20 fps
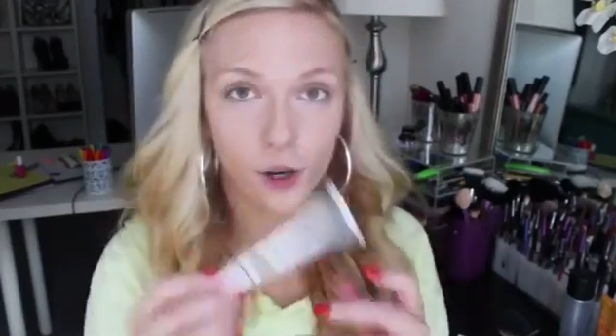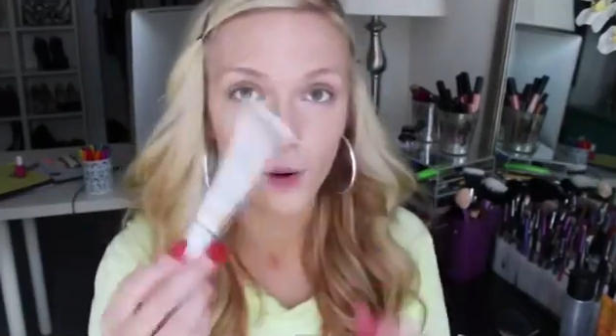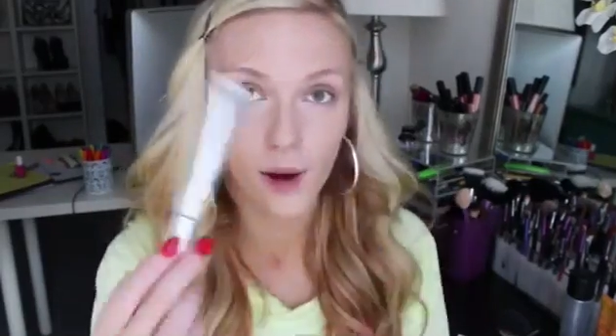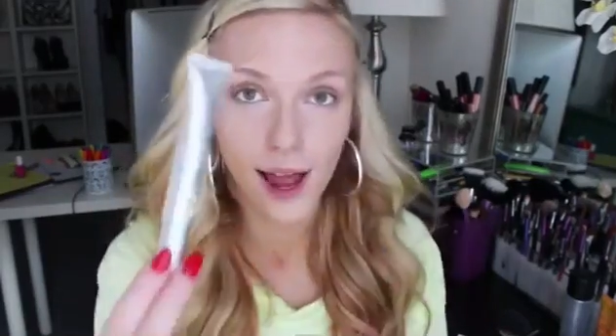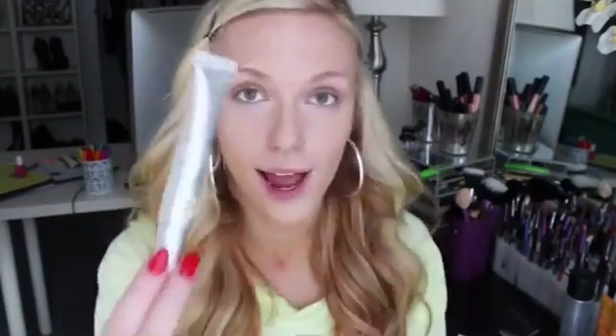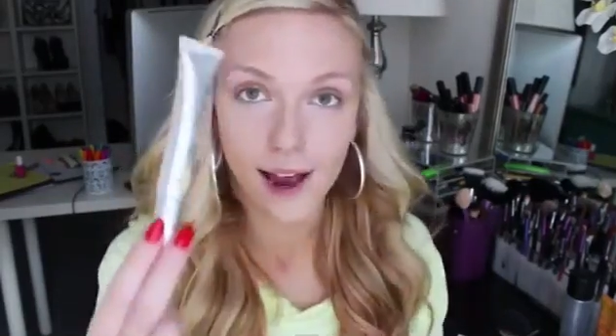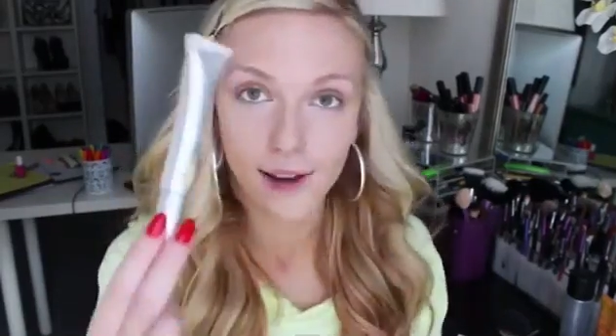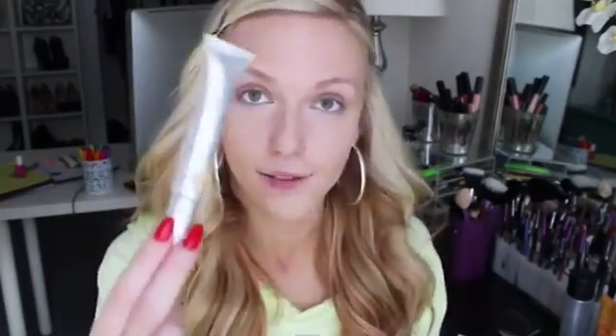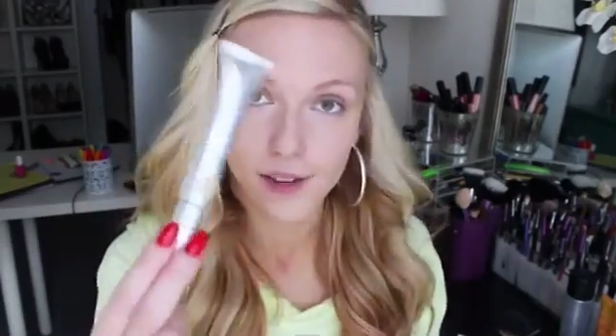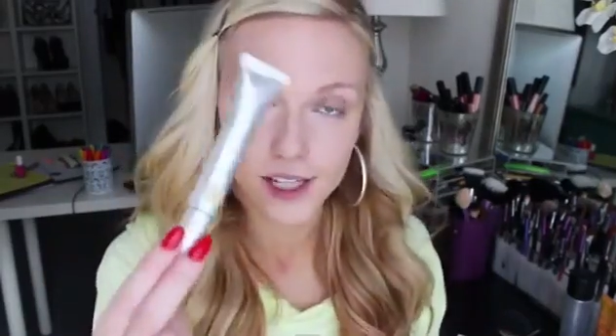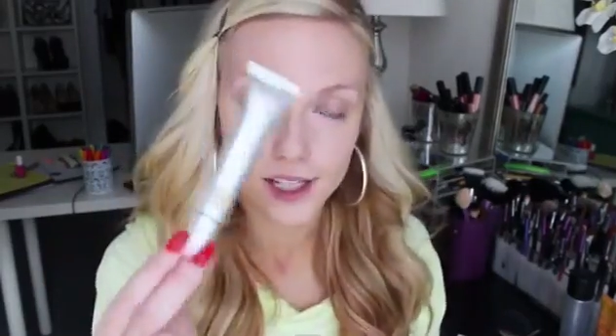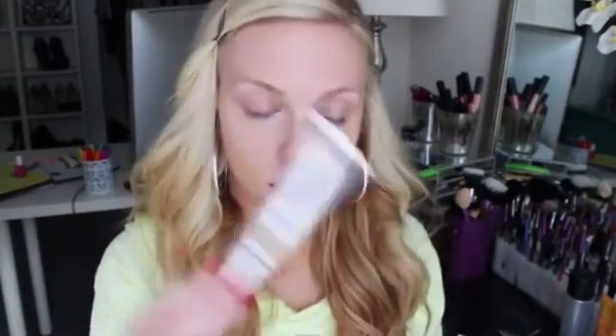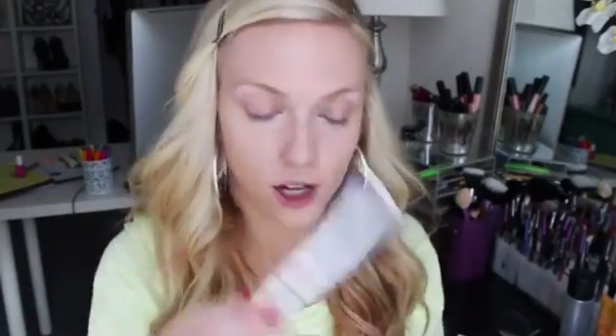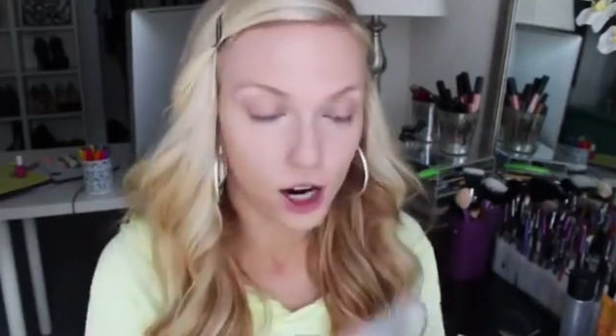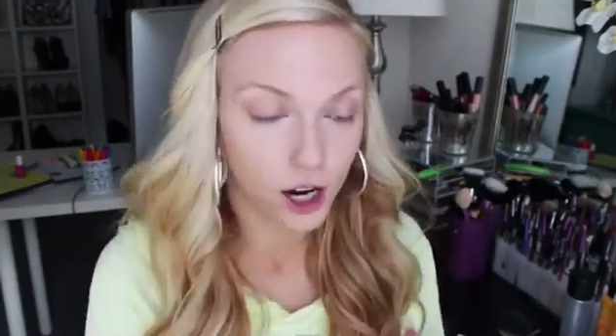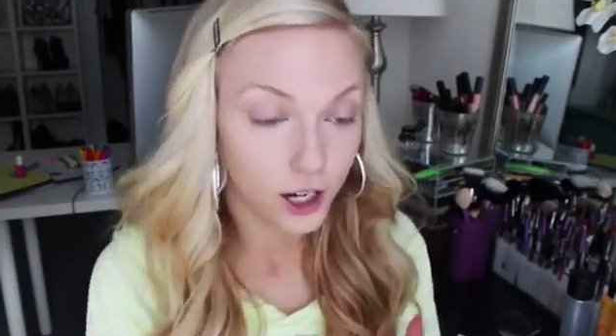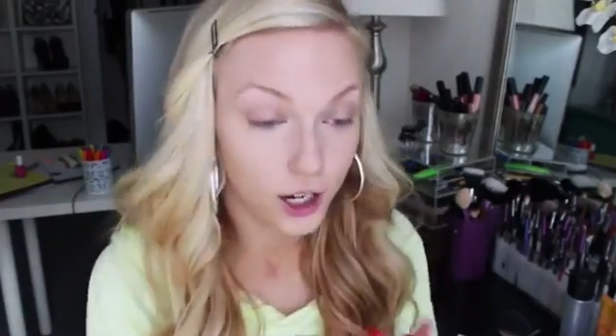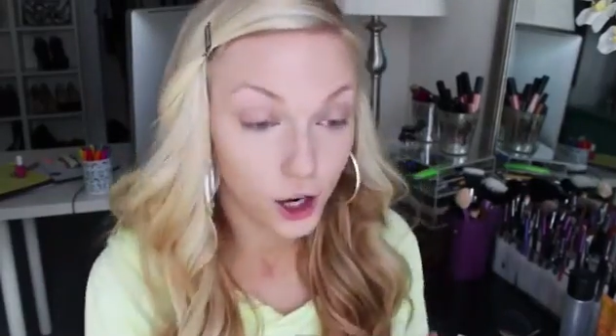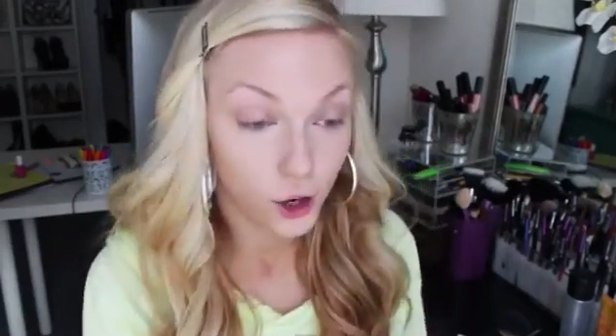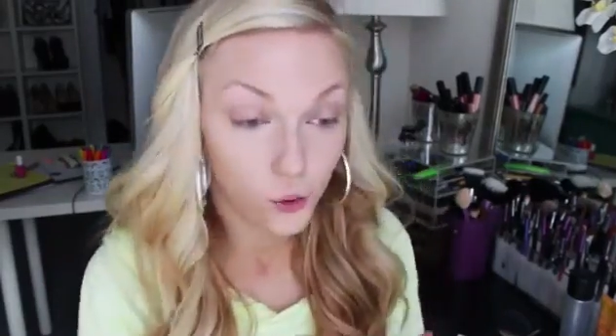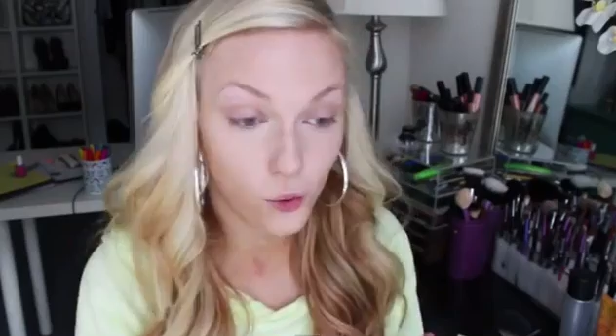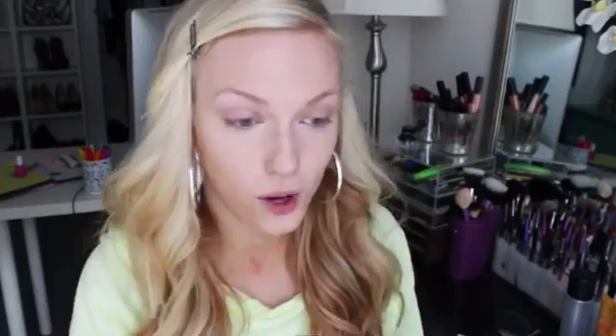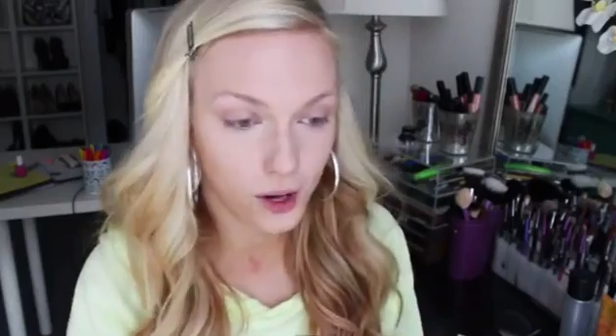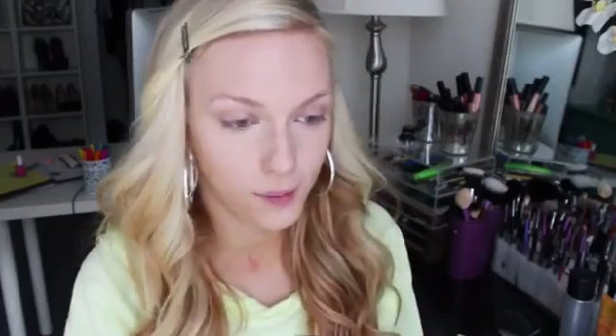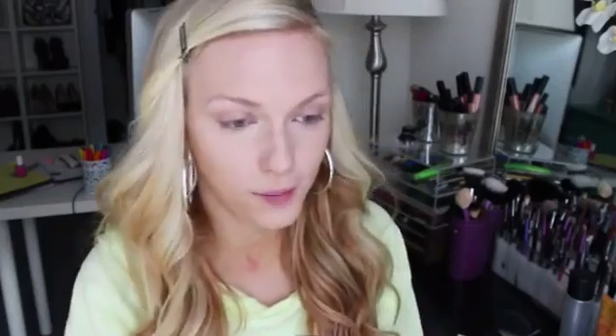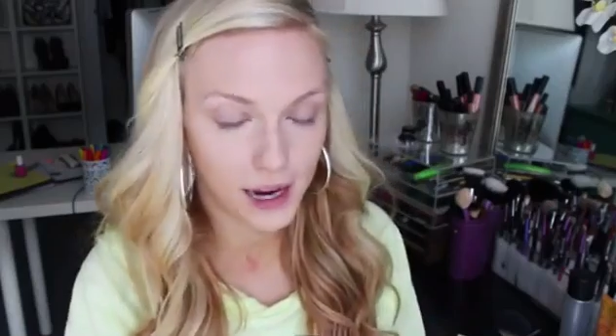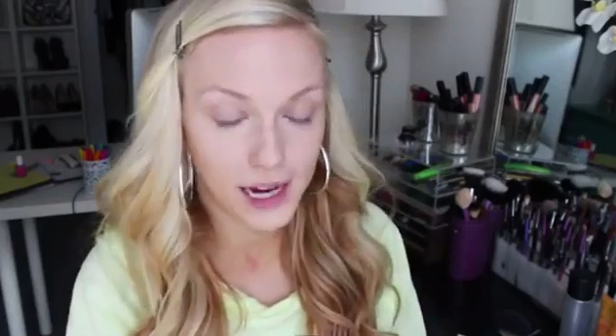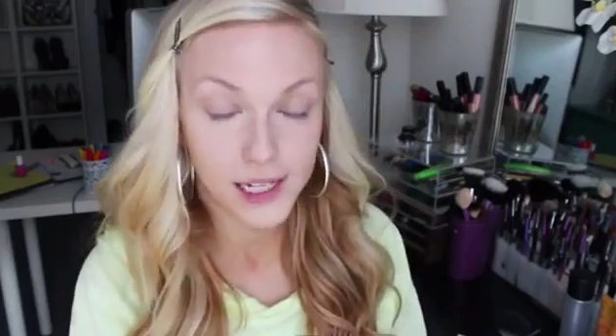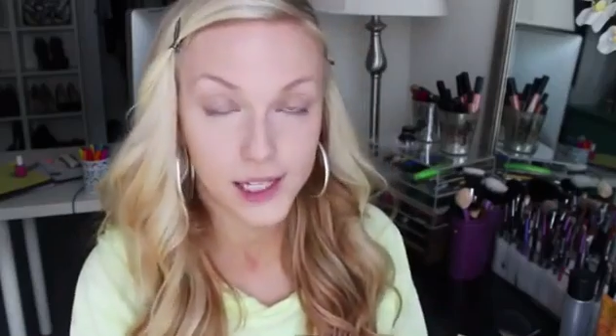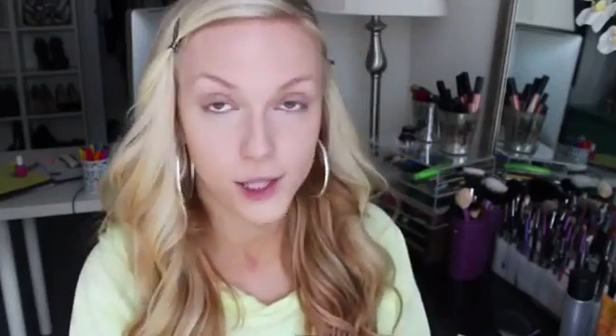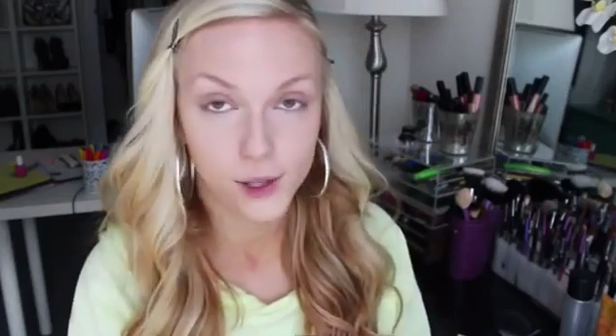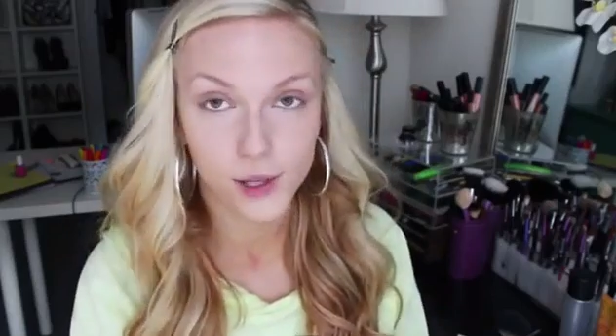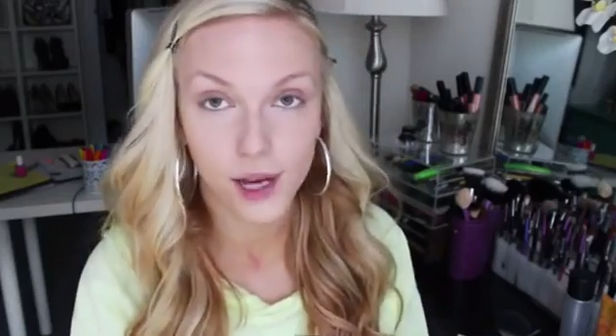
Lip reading: you don't have this Cargo One Base.